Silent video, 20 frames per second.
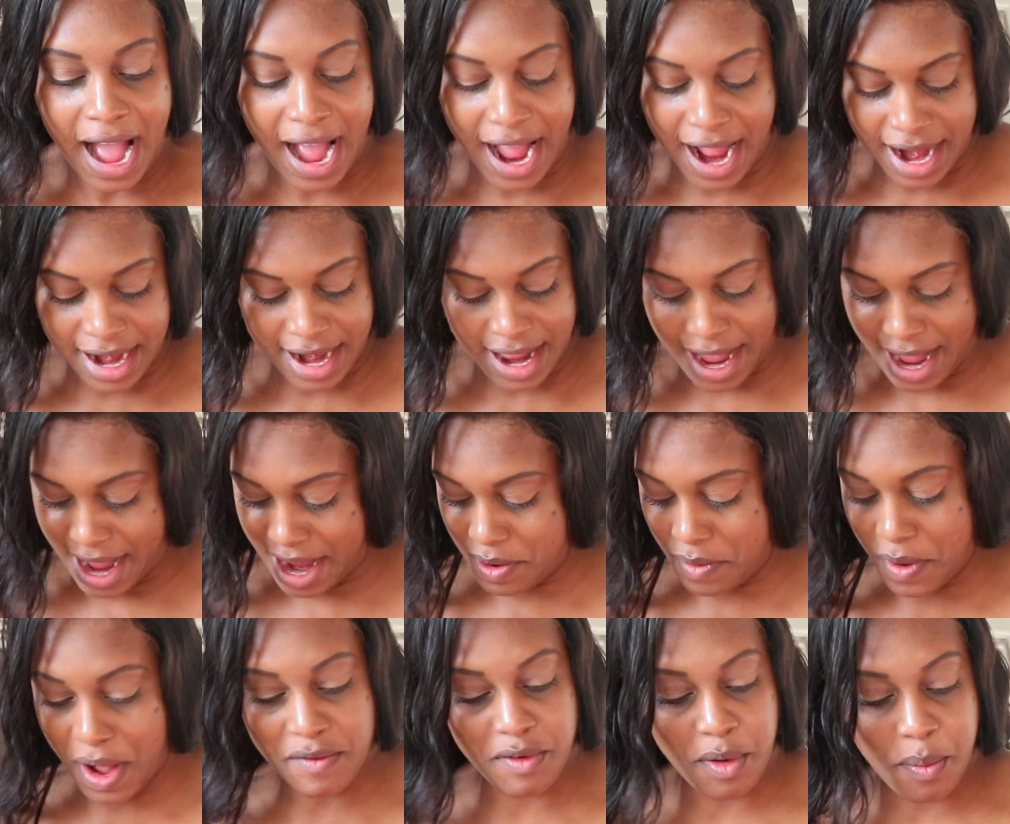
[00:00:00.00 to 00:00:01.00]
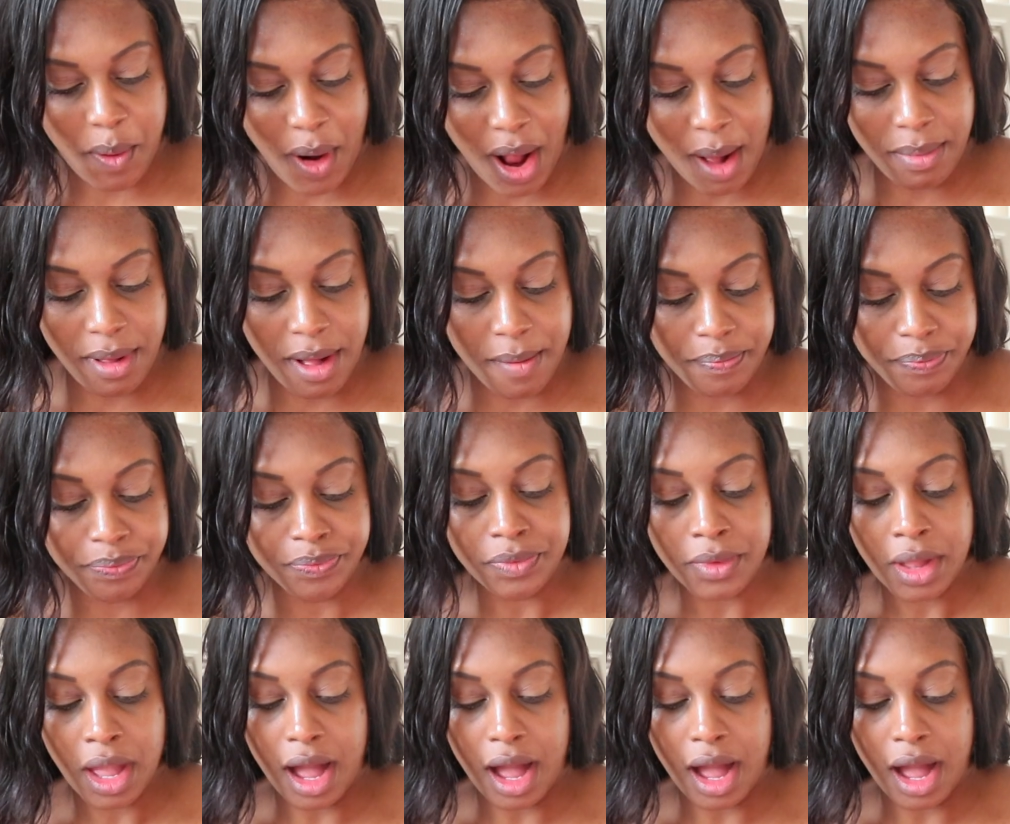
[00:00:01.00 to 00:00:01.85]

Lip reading: And I don't have a problem.